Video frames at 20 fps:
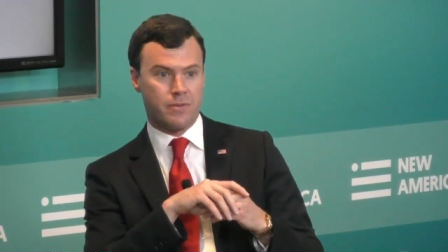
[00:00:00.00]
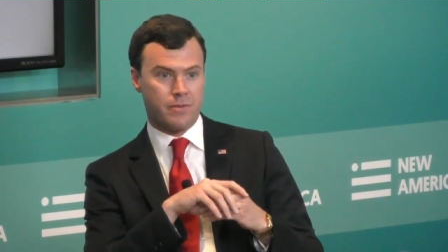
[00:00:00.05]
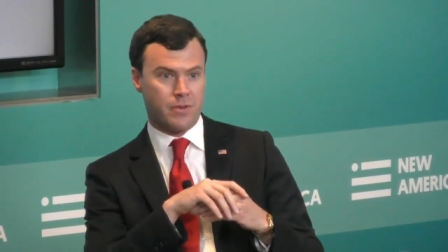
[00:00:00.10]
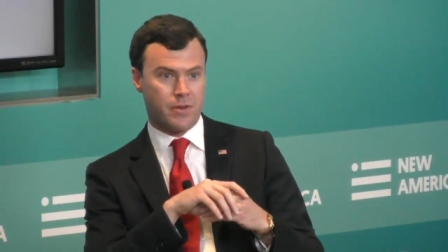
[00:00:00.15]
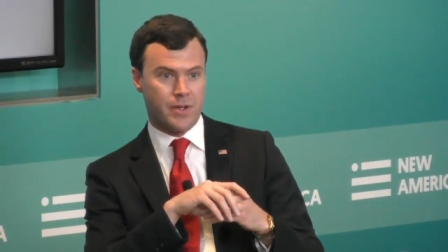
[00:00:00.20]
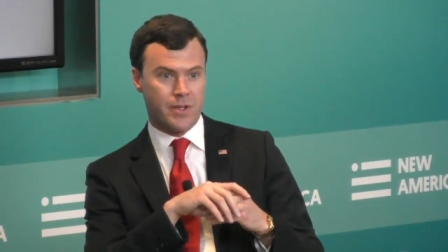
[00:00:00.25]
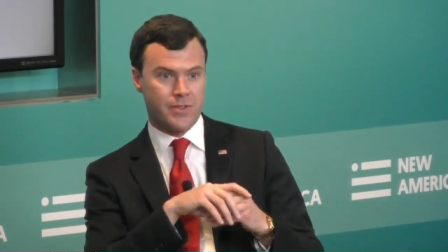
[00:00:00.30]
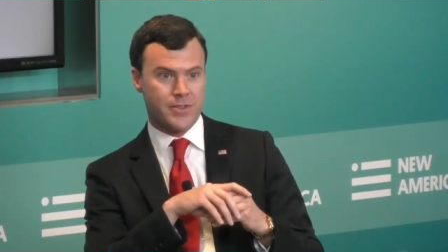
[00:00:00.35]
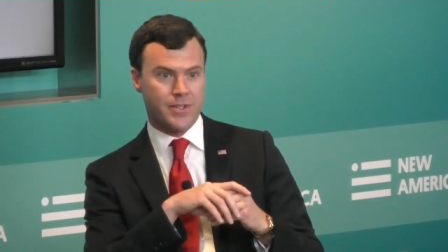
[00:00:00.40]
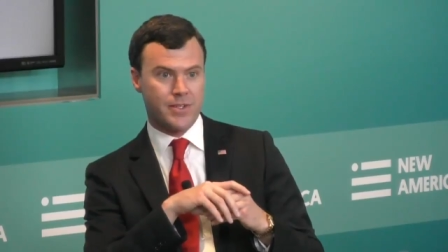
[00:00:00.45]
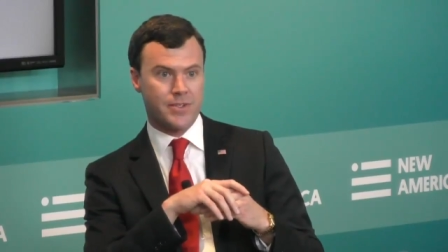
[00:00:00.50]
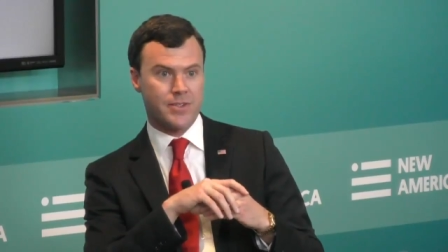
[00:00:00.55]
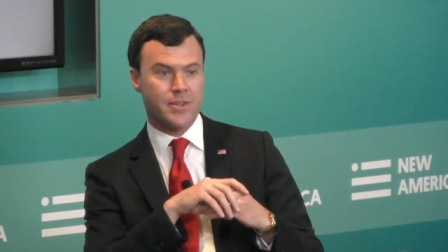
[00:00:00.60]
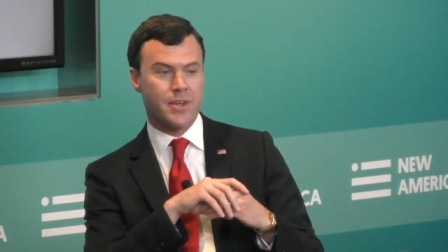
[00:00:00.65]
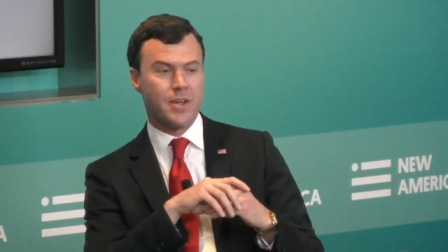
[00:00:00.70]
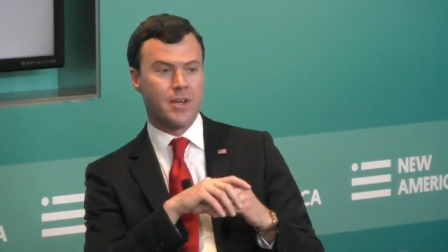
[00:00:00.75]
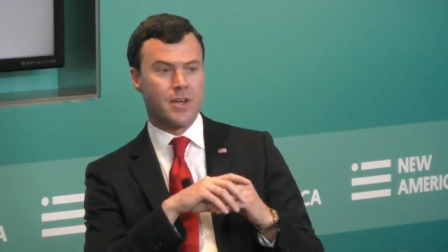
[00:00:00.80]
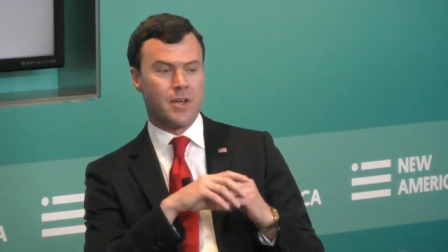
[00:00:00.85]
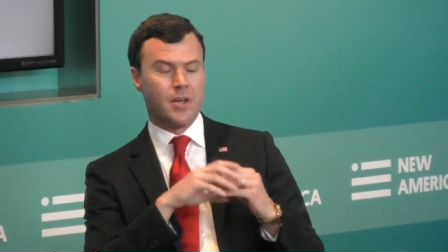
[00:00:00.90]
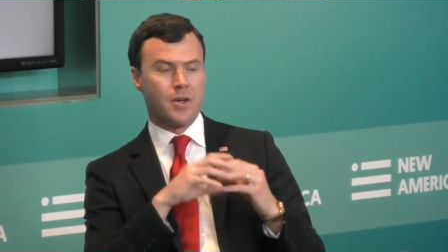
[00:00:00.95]
for instance,
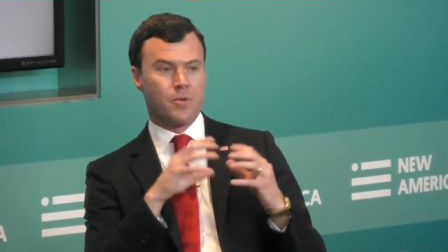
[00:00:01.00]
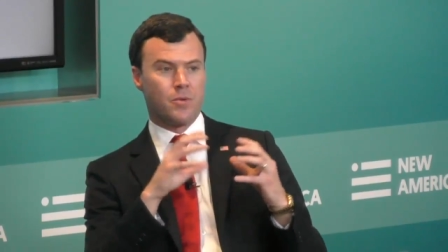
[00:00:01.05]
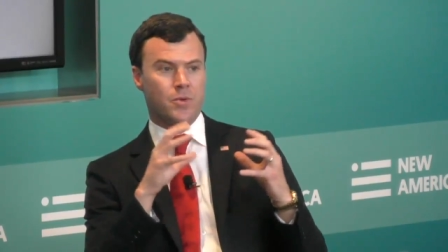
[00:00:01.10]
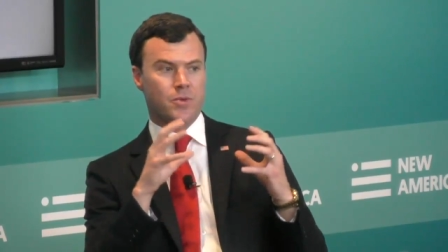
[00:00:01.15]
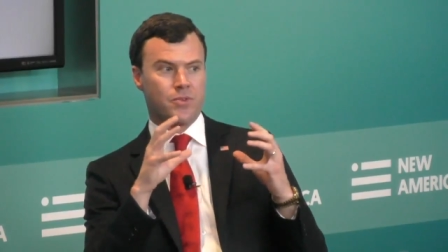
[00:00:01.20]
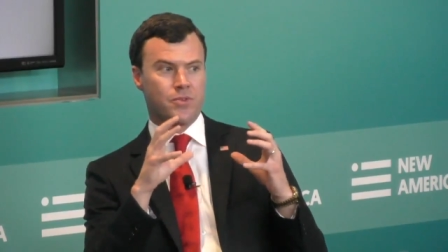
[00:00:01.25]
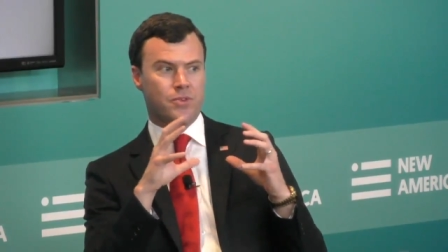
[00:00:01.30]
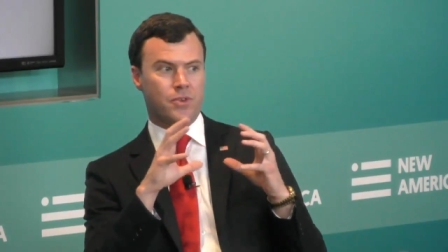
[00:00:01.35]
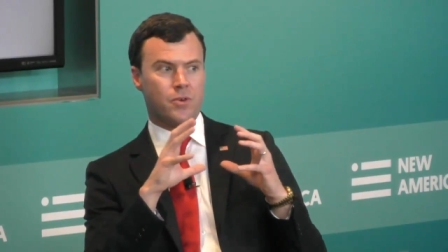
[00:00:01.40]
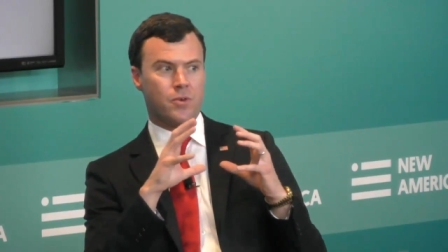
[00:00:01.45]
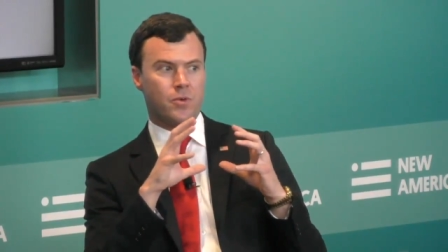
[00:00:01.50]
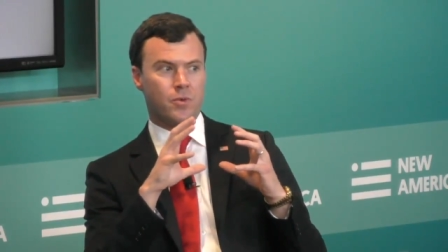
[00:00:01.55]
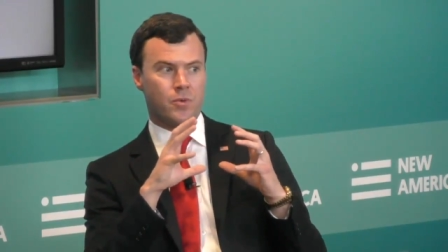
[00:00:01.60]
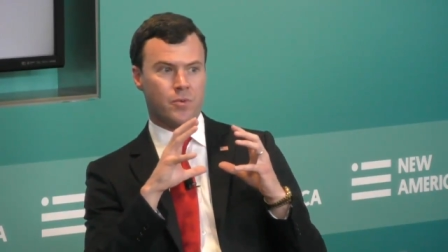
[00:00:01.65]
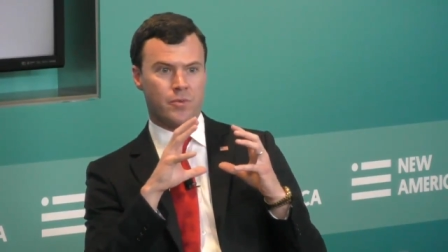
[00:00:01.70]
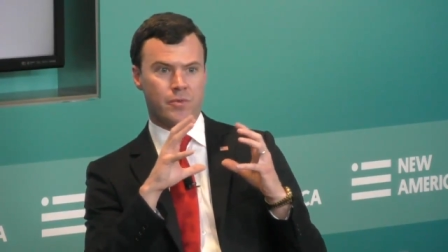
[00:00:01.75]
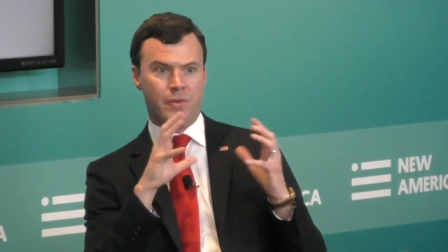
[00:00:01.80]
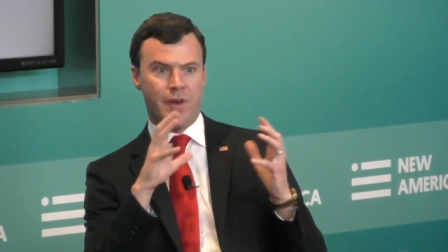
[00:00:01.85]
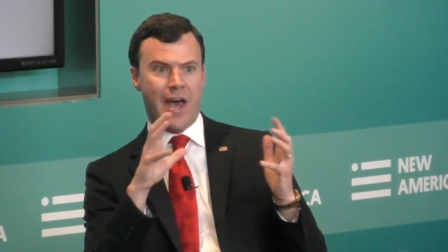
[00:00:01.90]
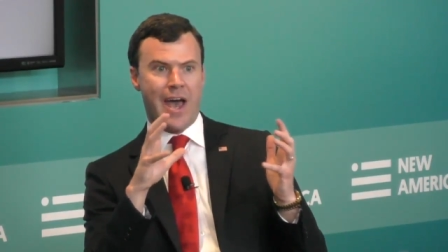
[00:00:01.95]
was
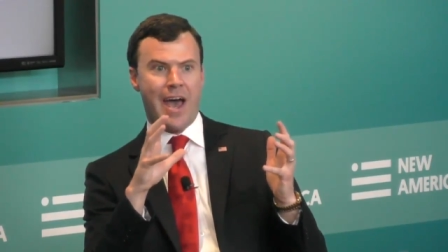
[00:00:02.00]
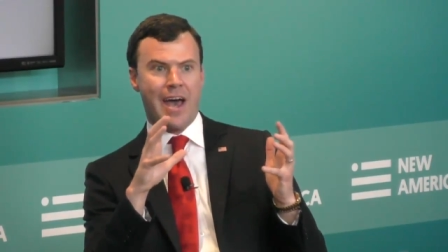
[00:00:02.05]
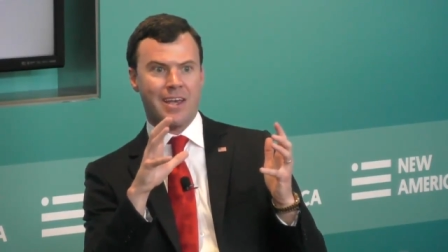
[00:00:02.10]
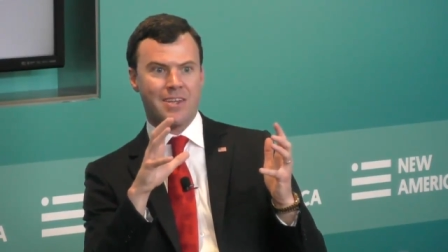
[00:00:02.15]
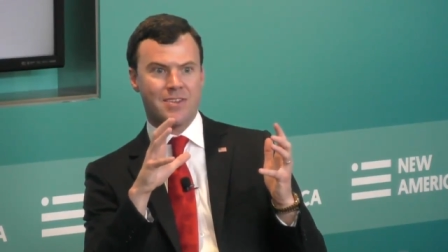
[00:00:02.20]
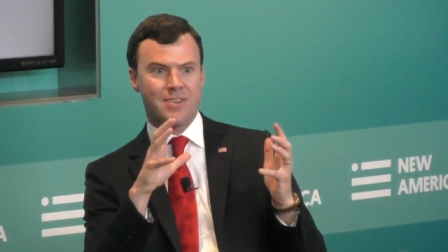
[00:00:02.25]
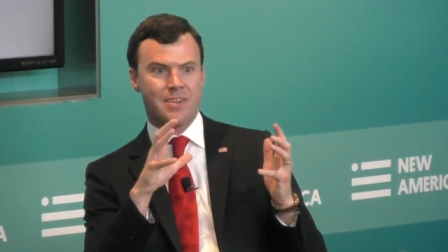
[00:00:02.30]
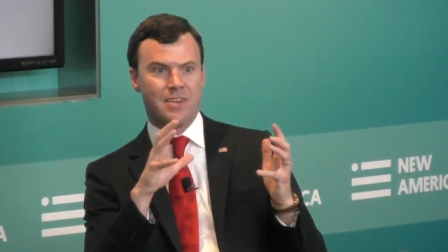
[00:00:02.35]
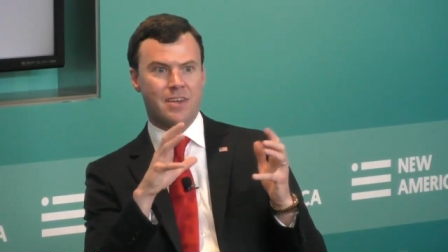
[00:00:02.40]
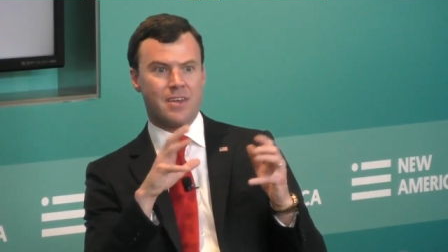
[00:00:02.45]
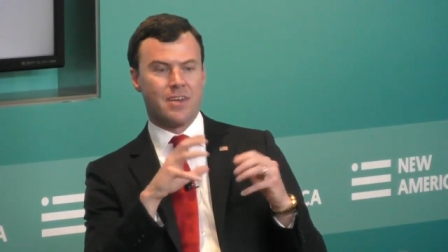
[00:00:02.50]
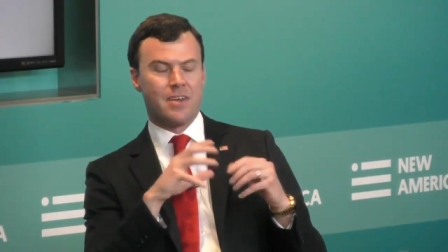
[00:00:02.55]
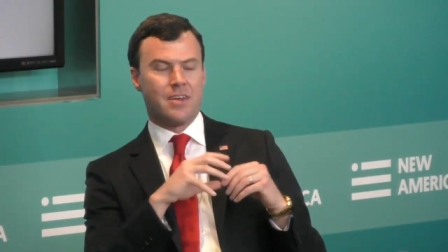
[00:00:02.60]
so vast